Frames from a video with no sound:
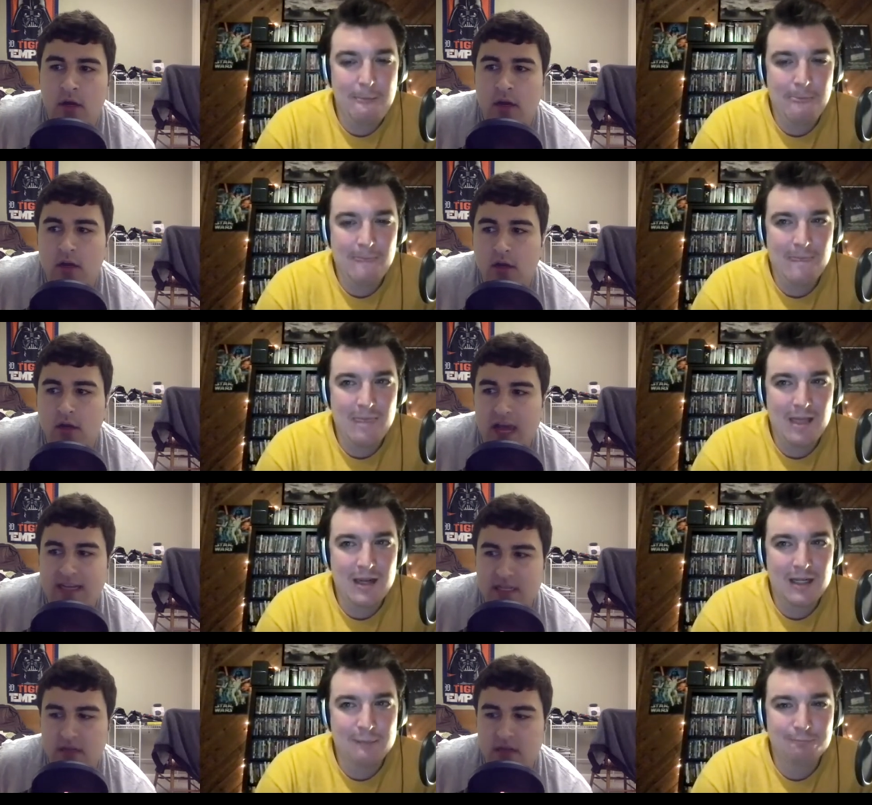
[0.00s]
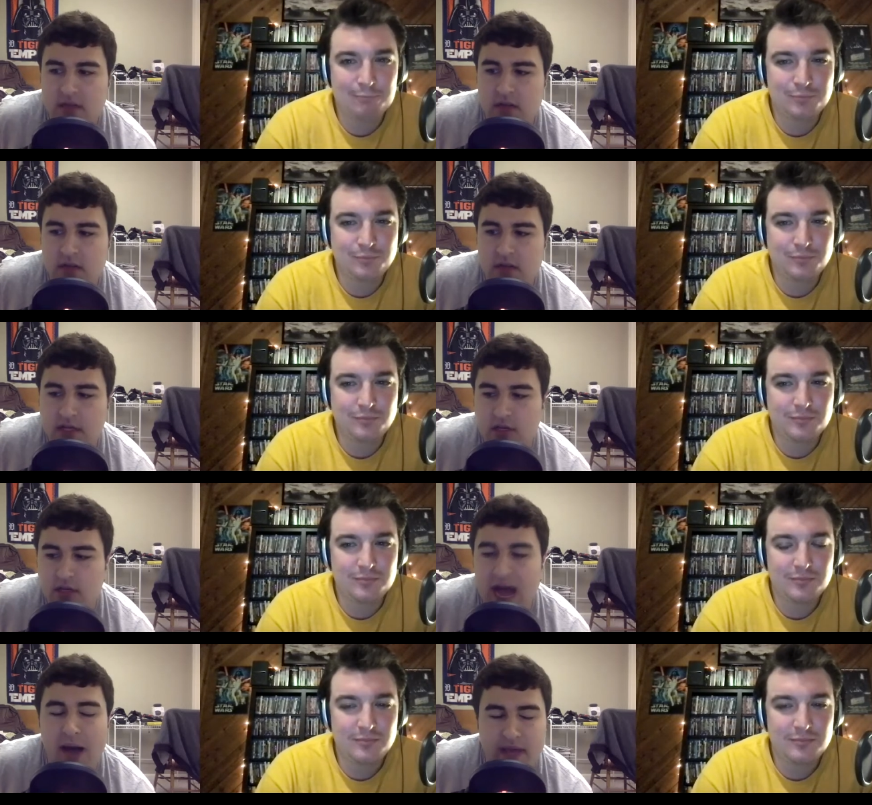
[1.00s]
Speaker 1: classically
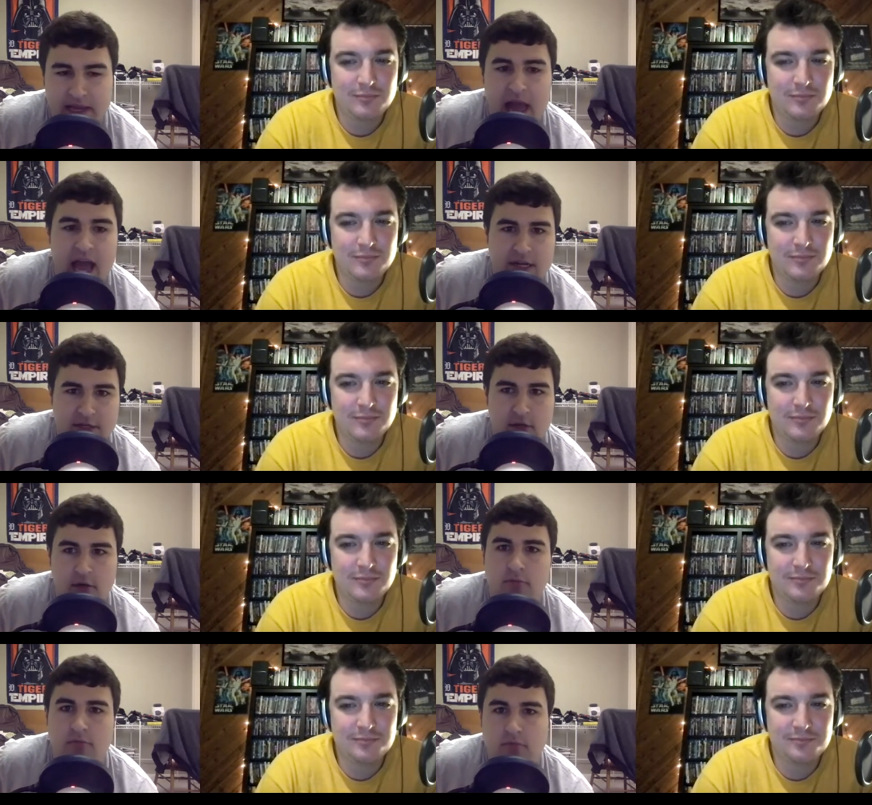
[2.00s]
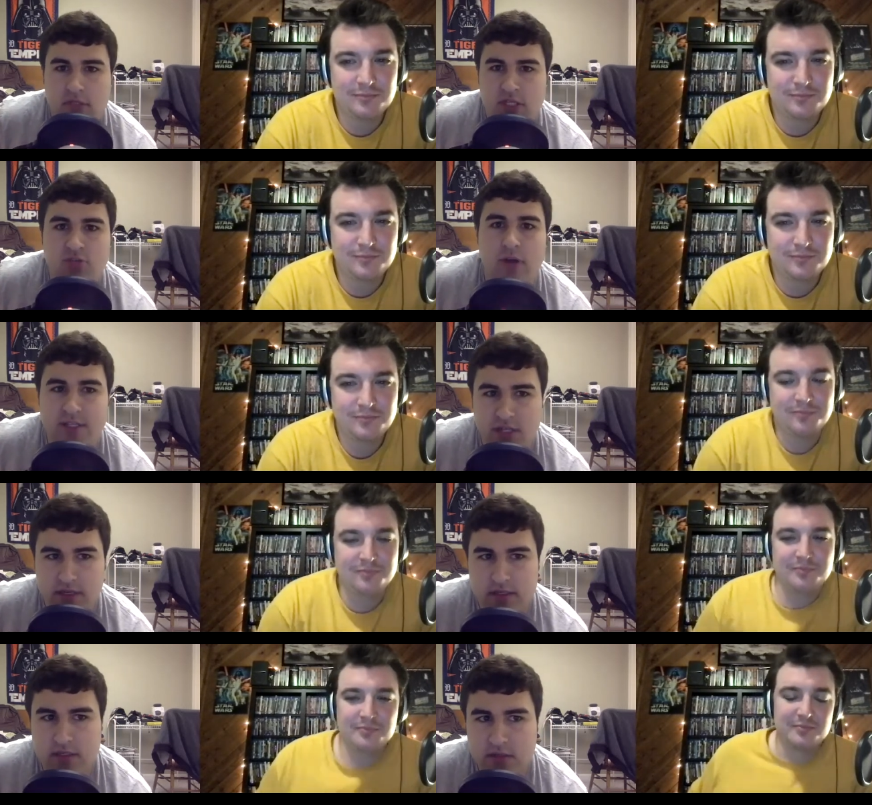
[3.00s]
comic actor,
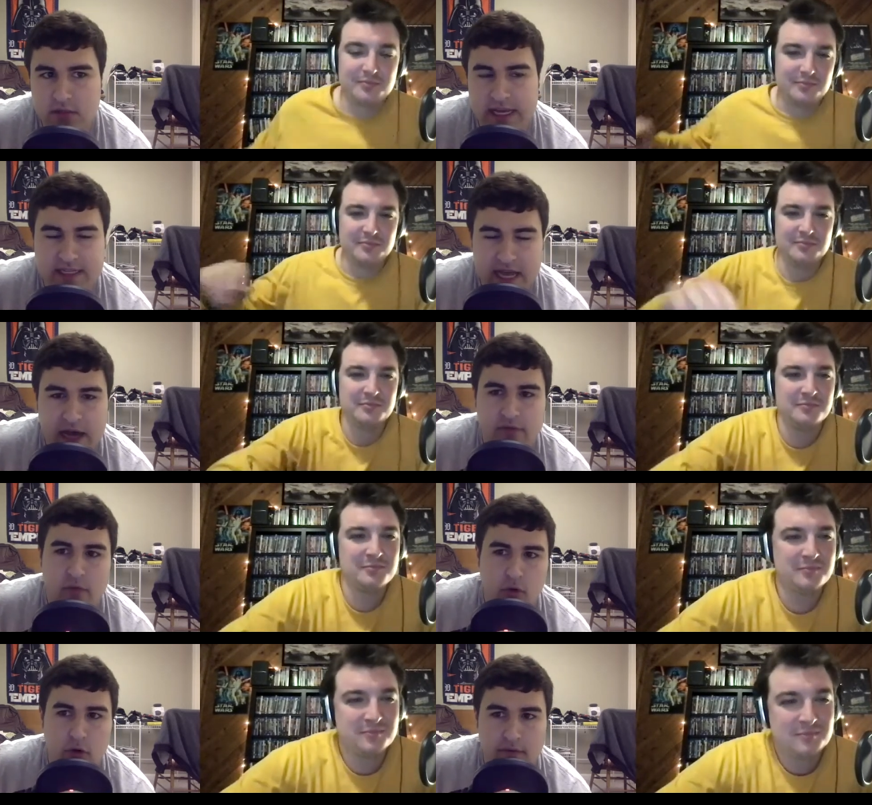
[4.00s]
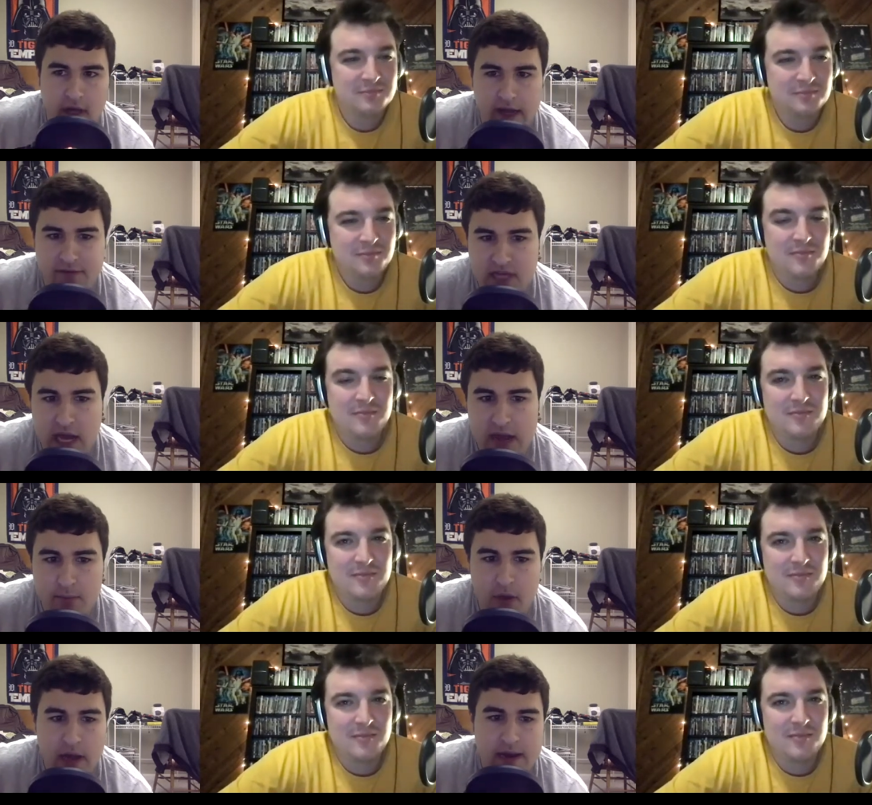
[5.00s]
stretches, gets kind of the role of a lifetime.
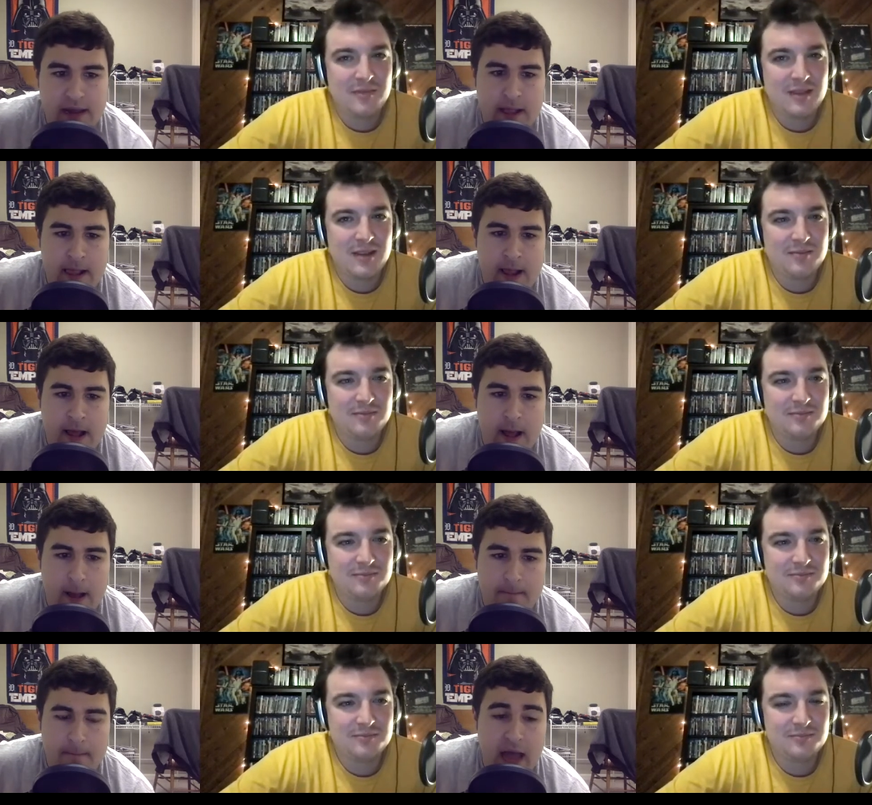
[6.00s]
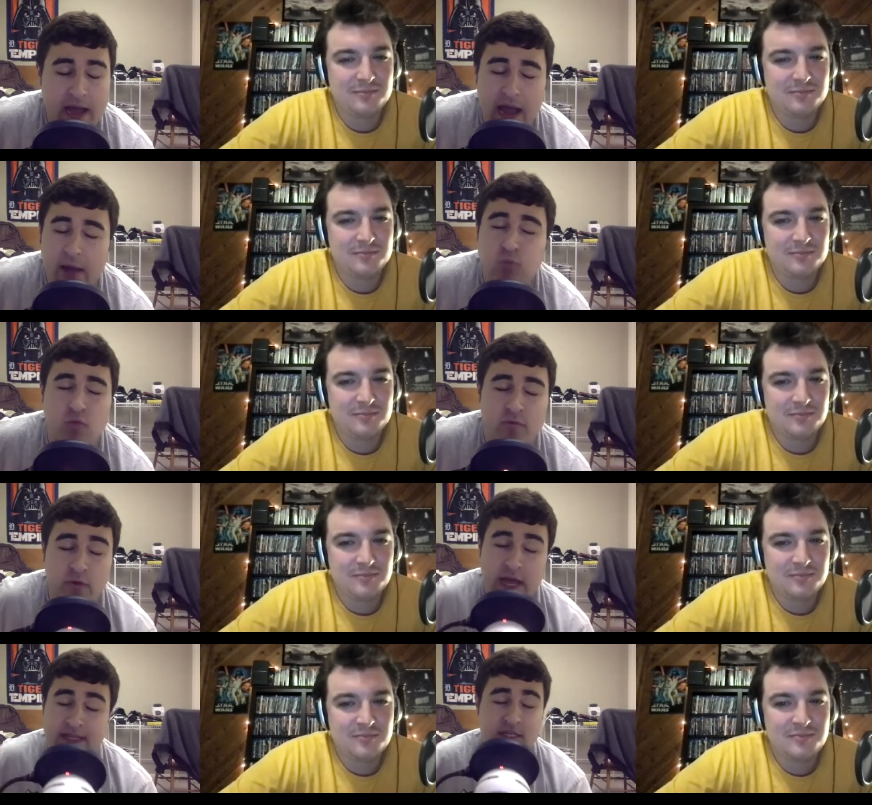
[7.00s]
But um, I, I,
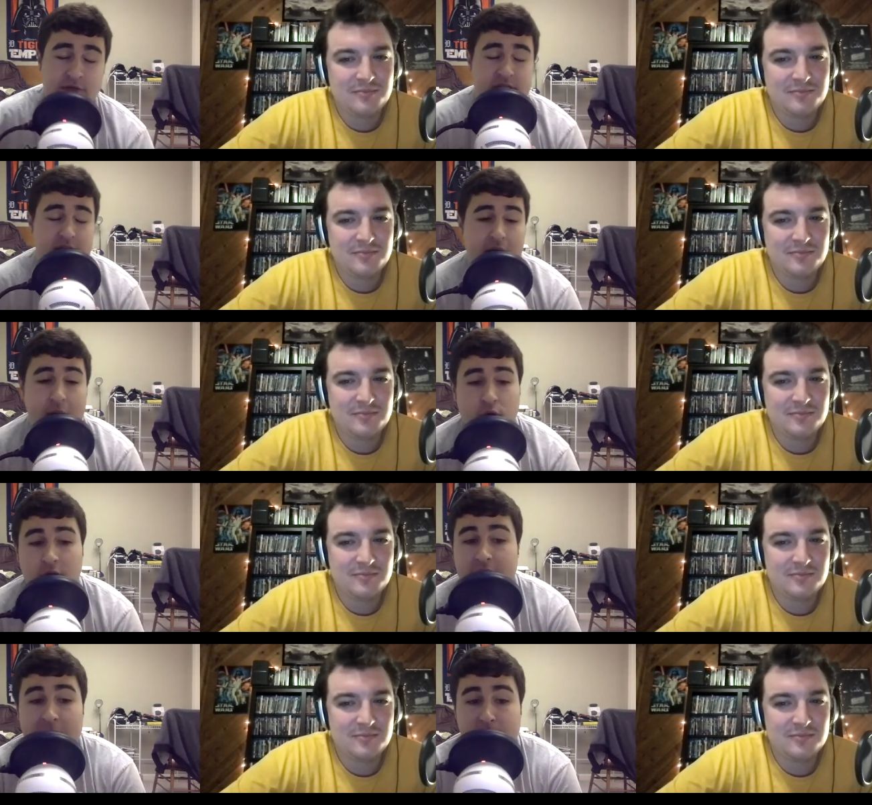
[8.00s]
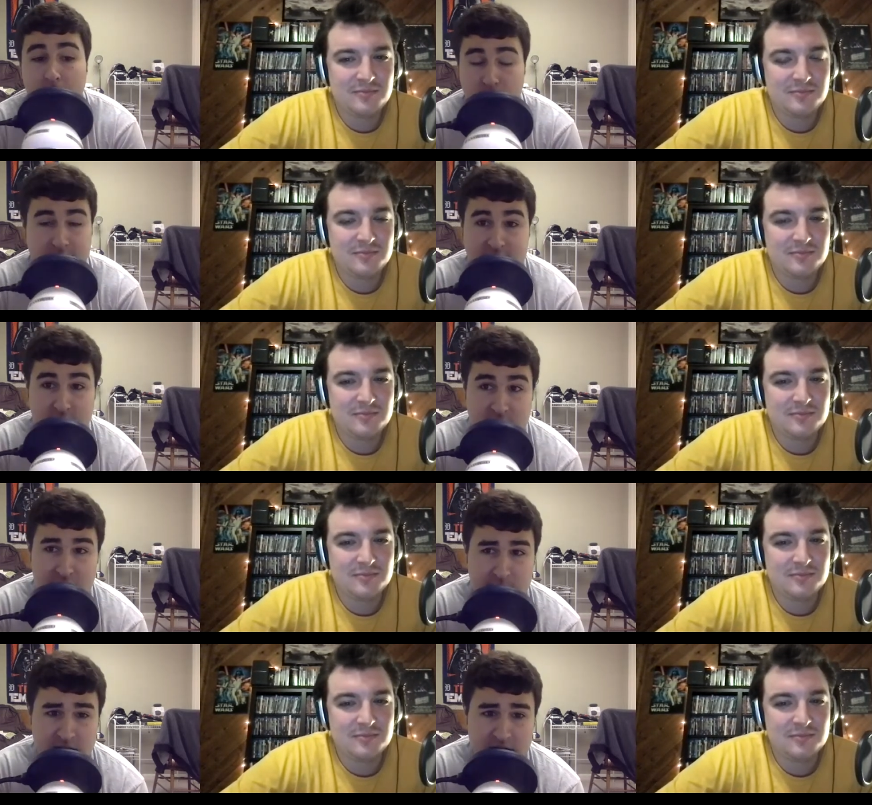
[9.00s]
as you said, I'm really happy Paul Raci was
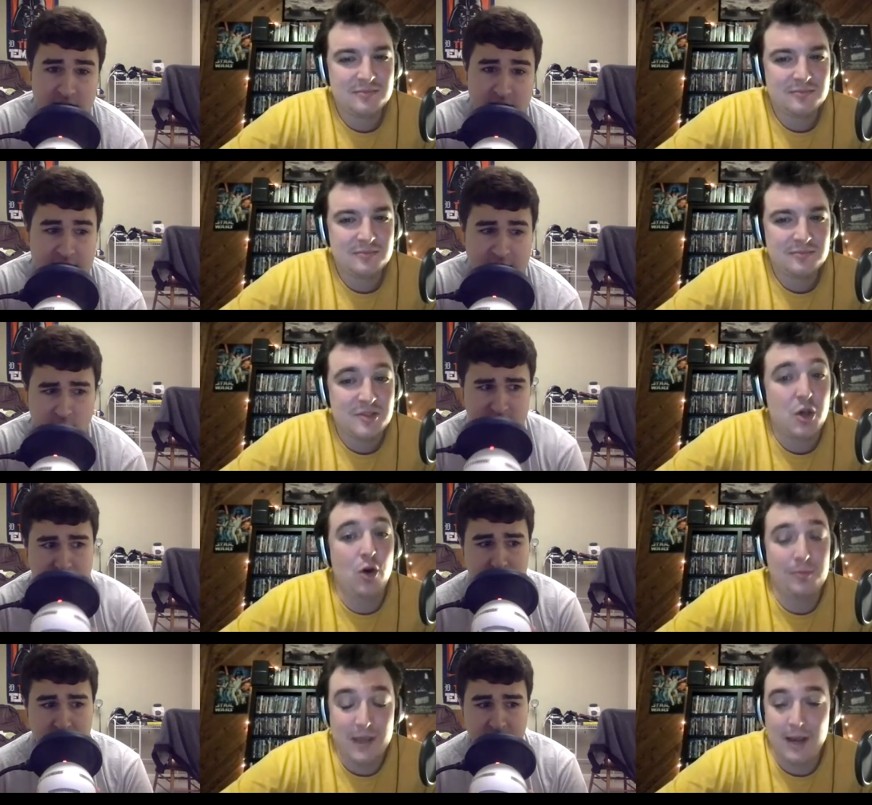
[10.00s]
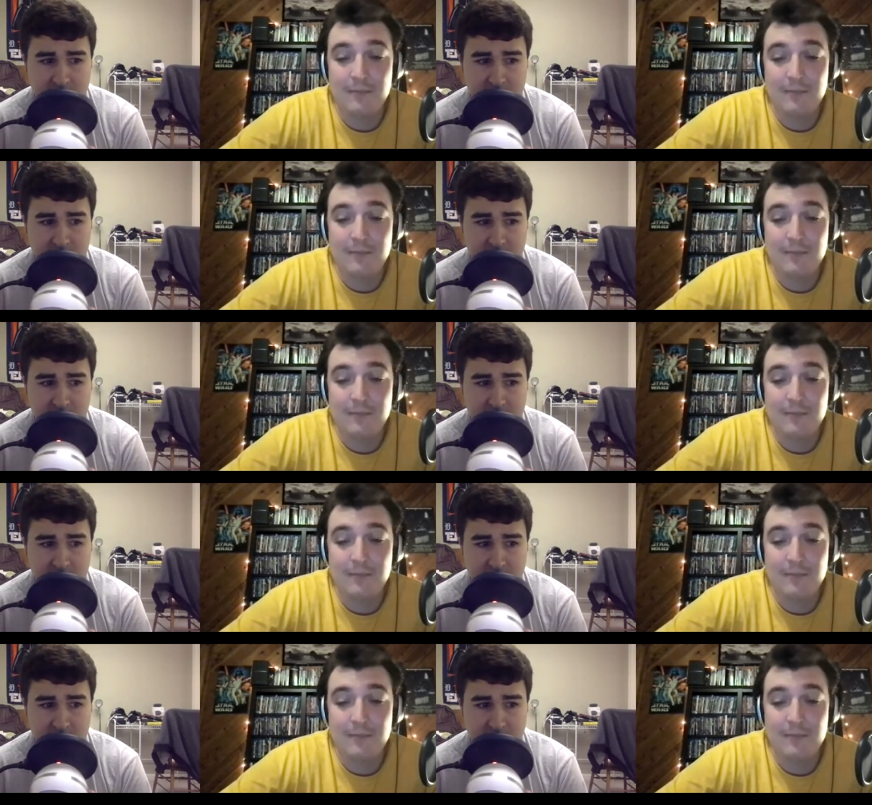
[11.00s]
nominated. He was to oh, me, yeah,